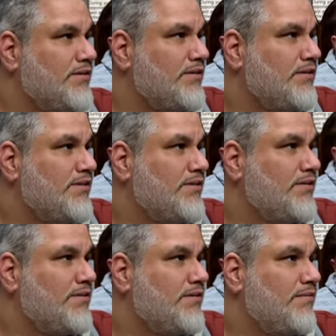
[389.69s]
So you're not going
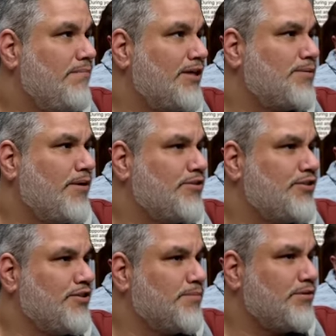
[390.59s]
to do anything? Magic Marker
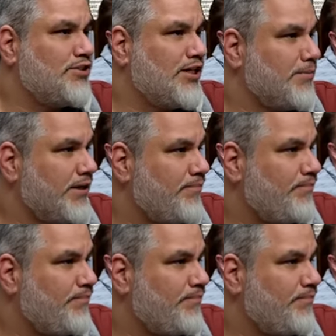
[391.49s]
Studios, appreciate you, buddy.